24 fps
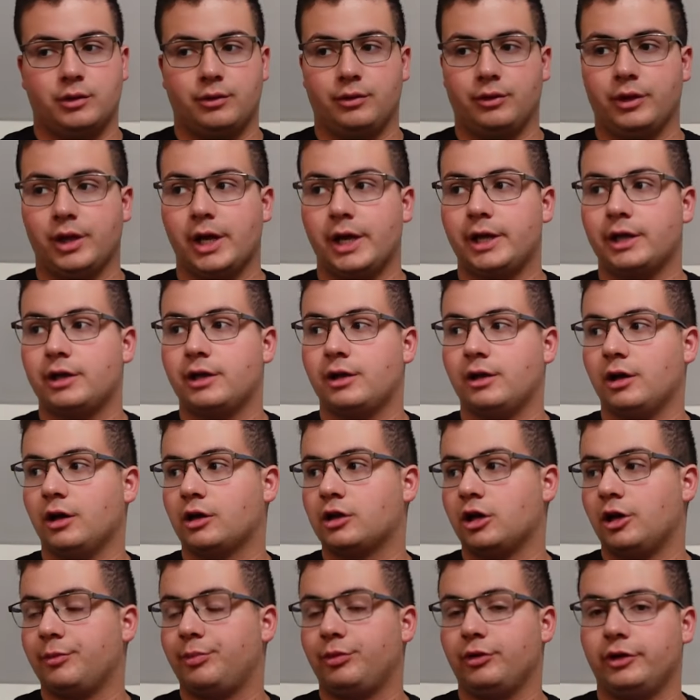like, a
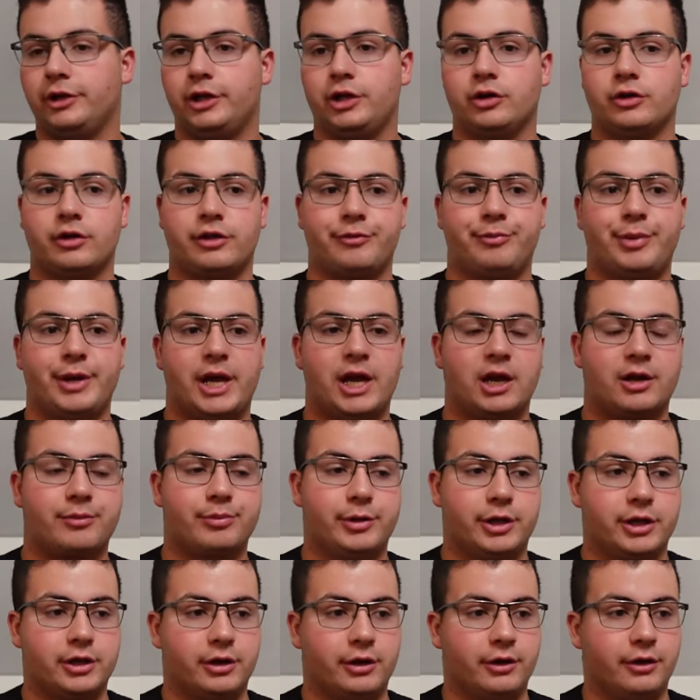couple of years back,
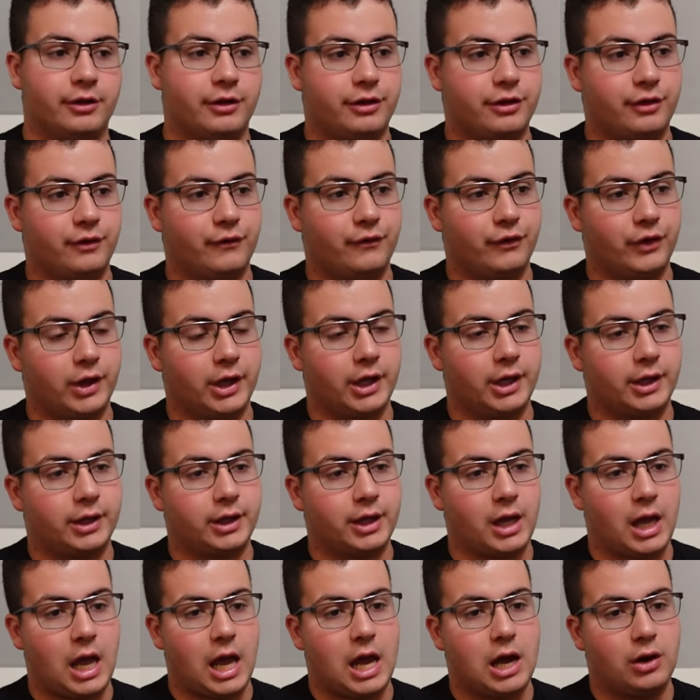because of,
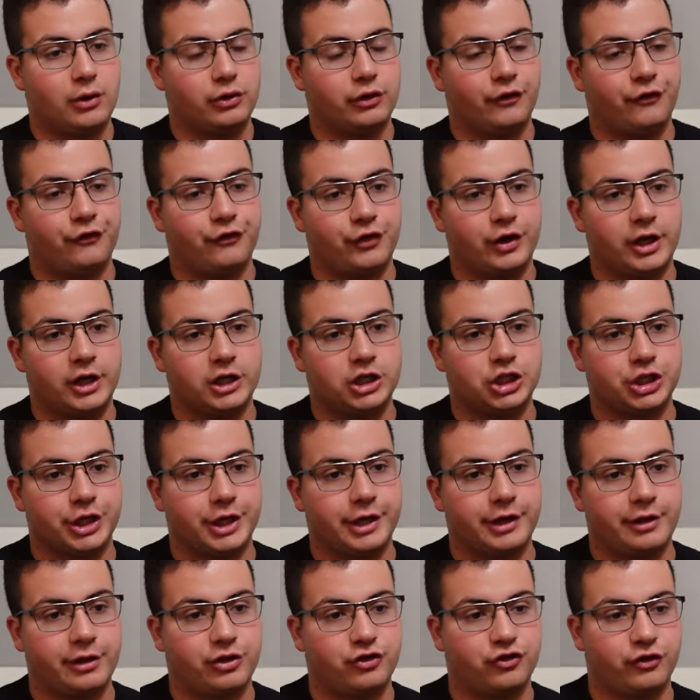like, how the
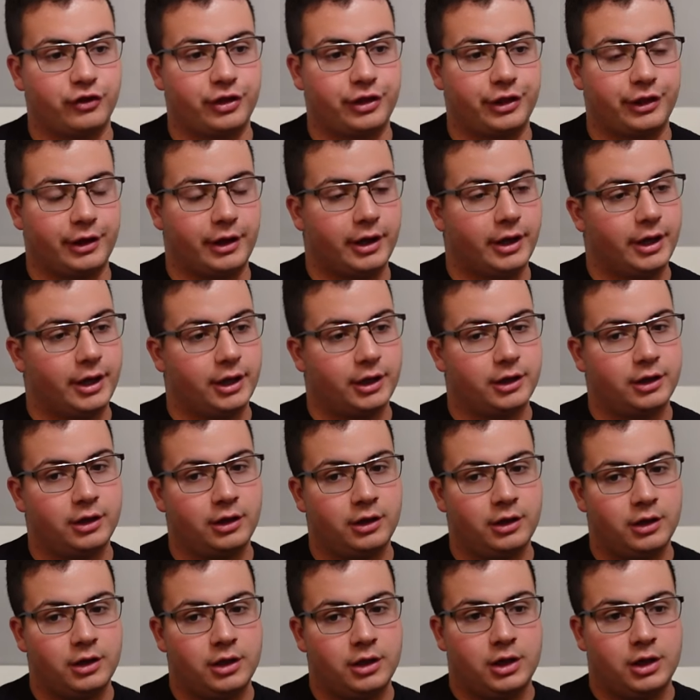franchise just, like,
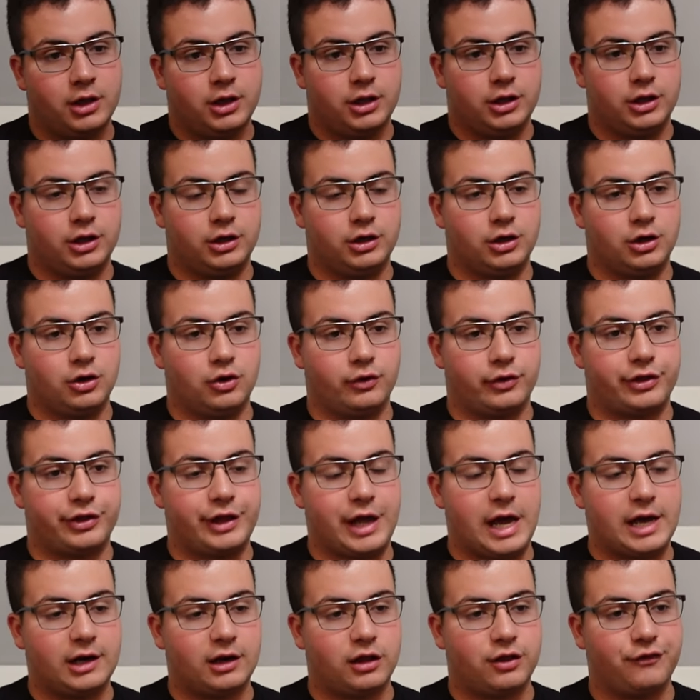you know,
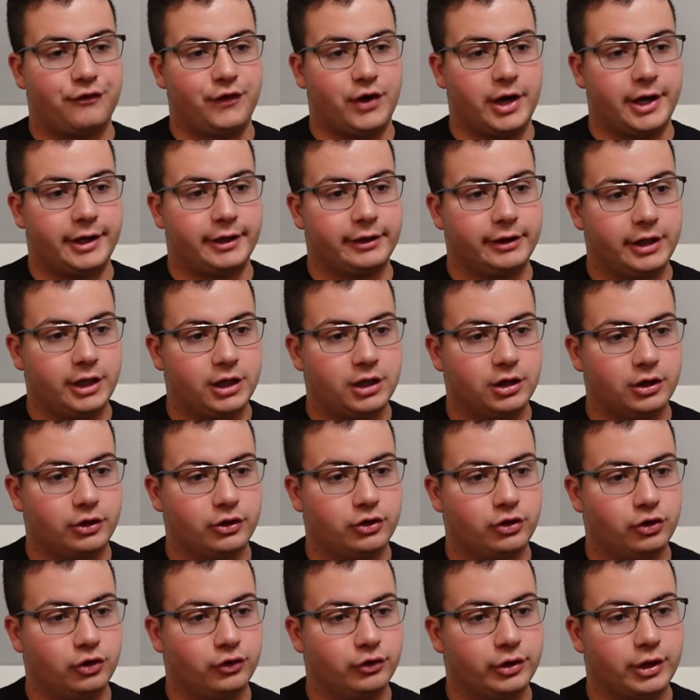satisfyingly
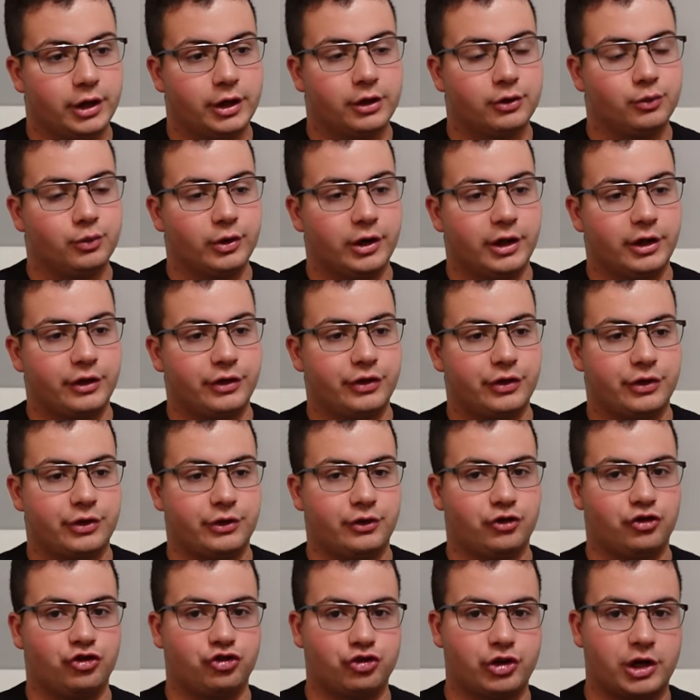concluded
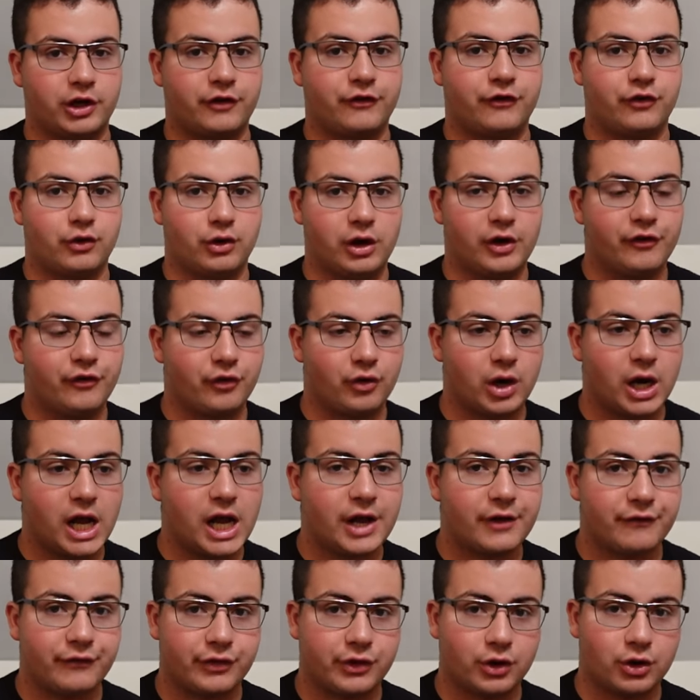with Shrek Forever
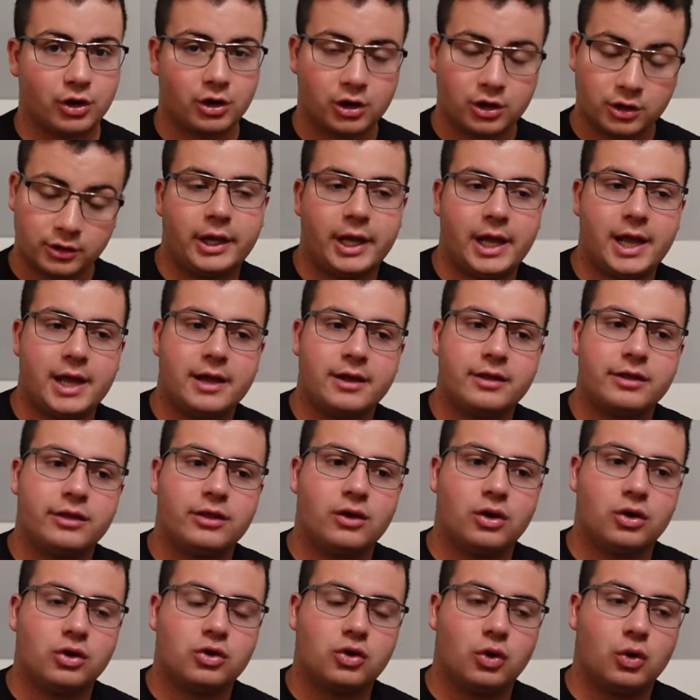After. And
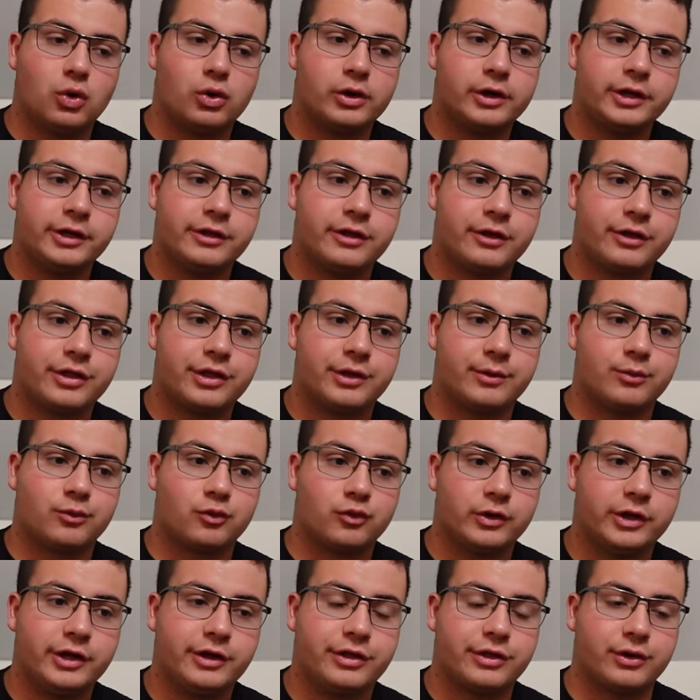according to some
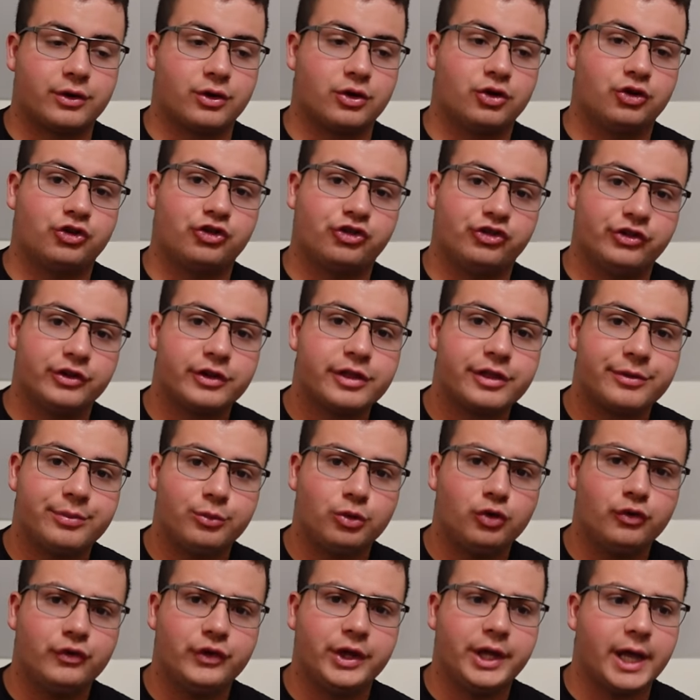research, this
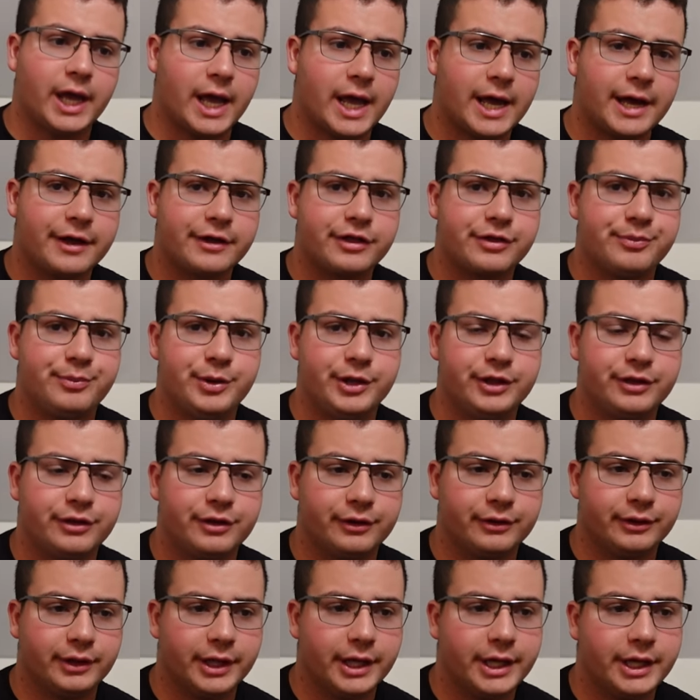movie has been
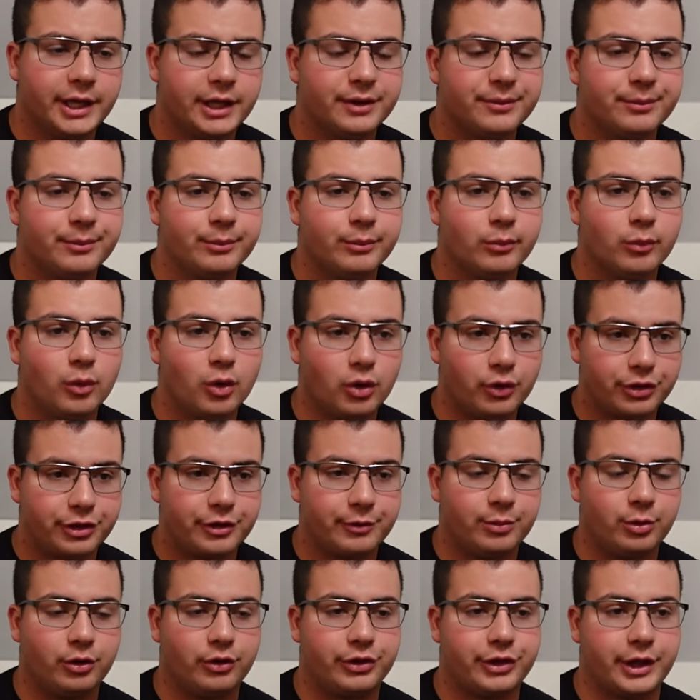delayed
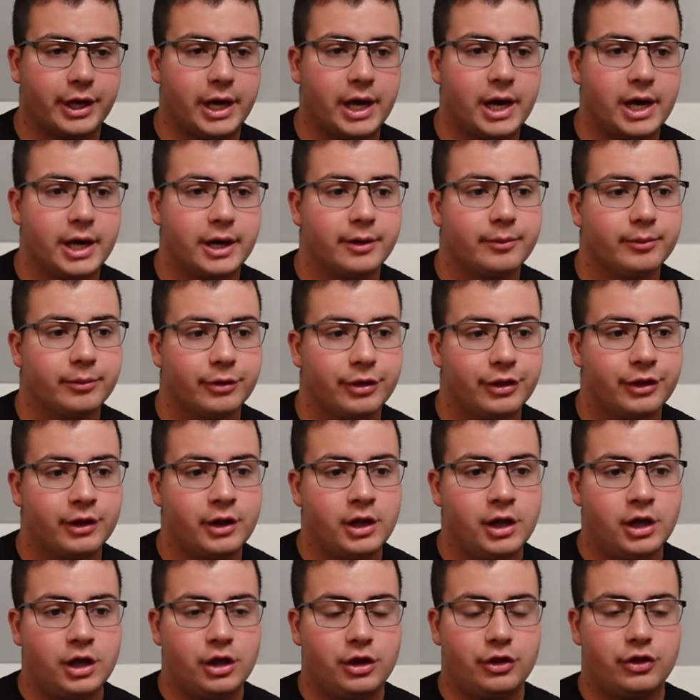multiple times
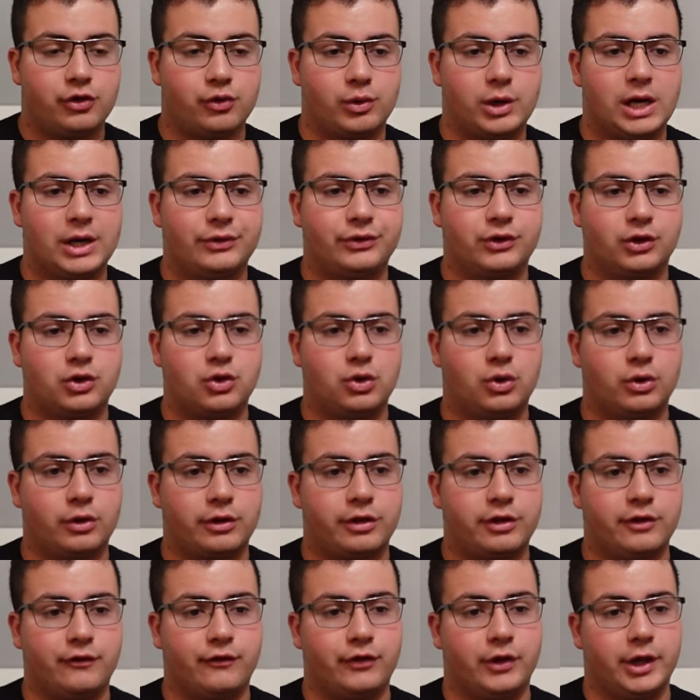throughout the
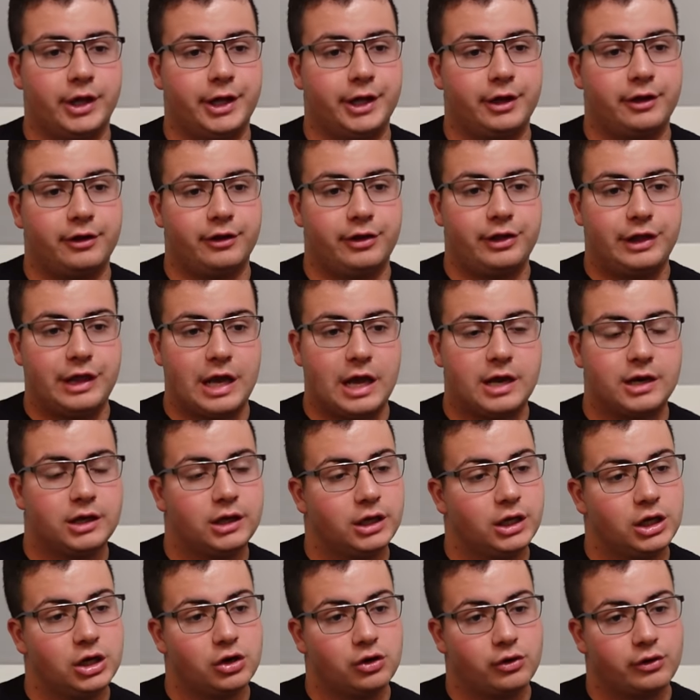course of like 10
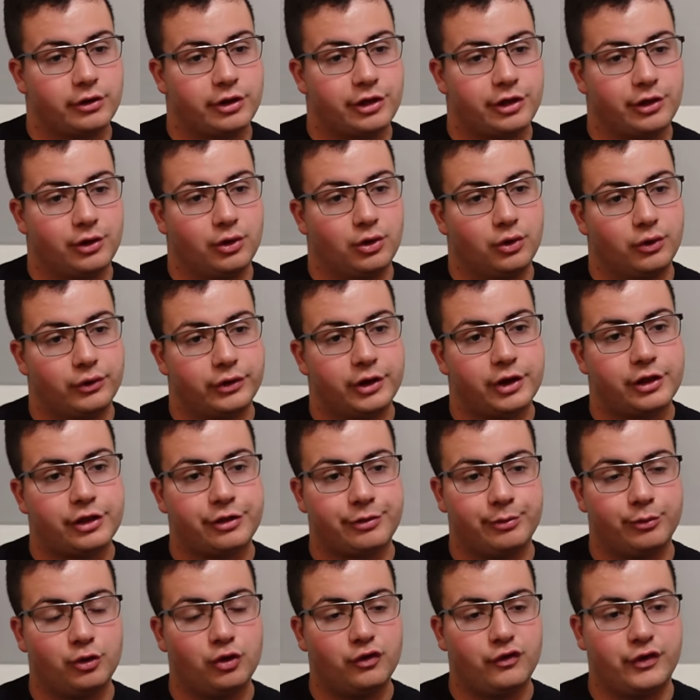years. So
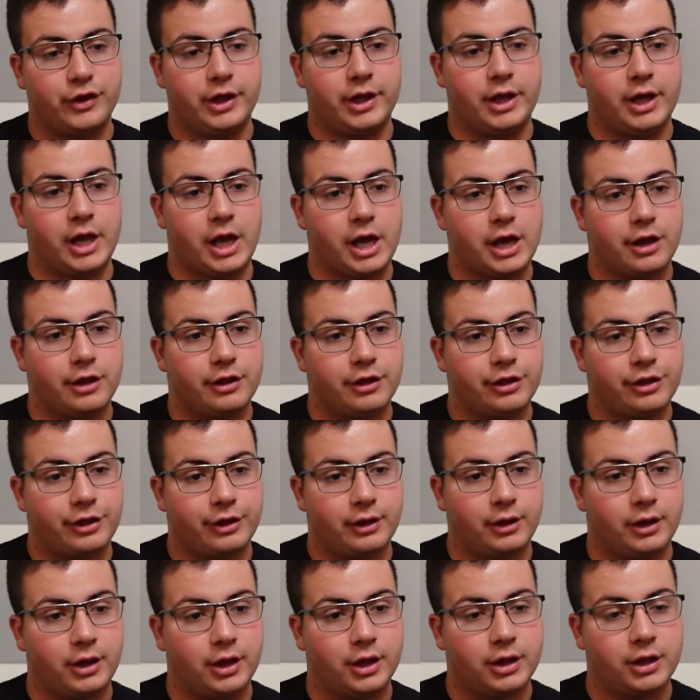this movie has
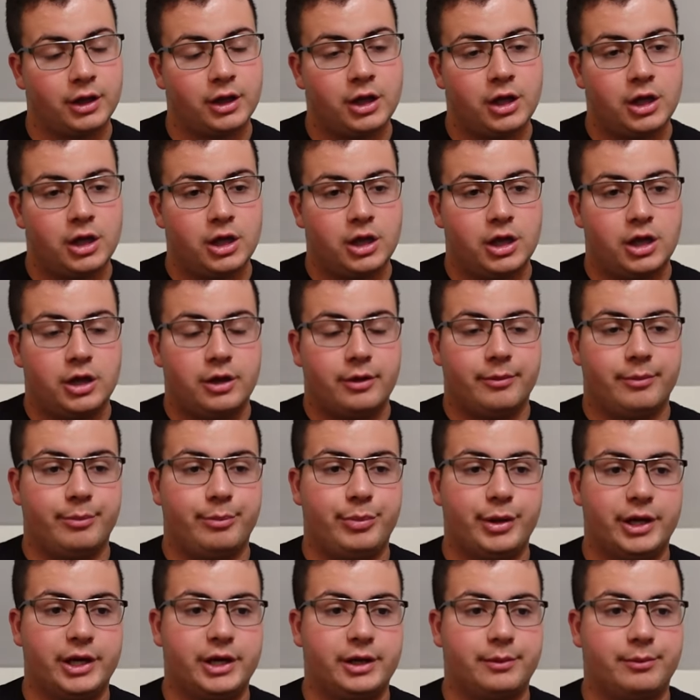like
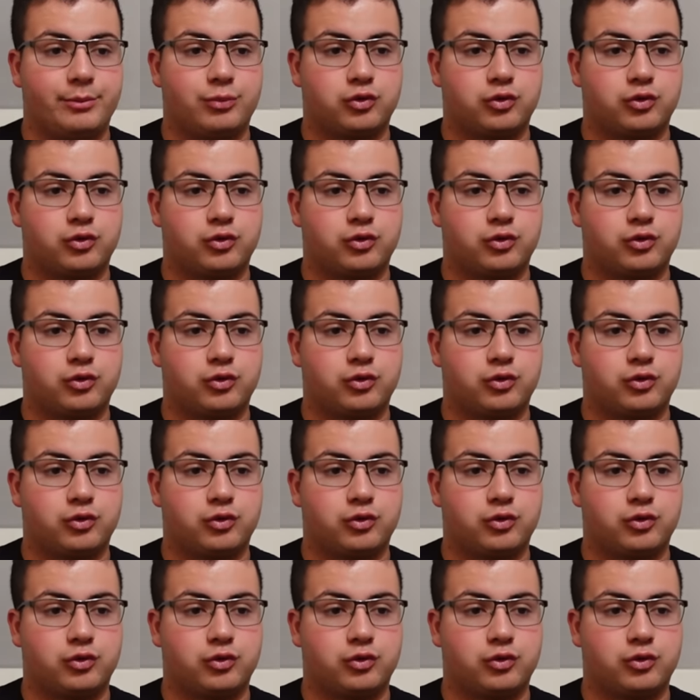been in